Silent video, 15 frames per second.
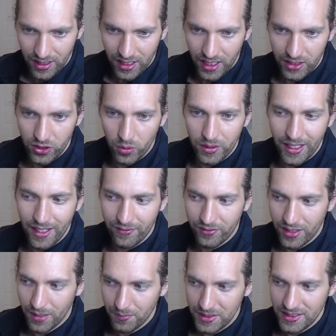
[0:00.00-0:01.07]
don't have
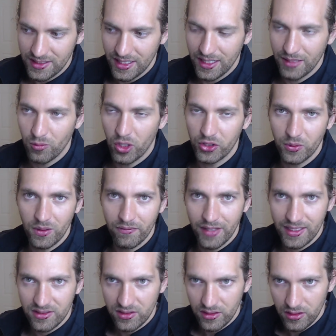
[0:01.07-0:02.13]
companies that I want to
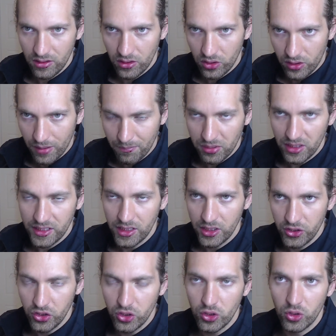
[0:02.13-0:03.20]
invest in
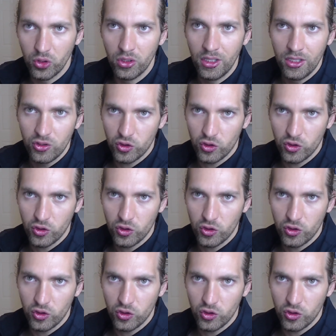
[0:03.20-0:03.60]
completely new,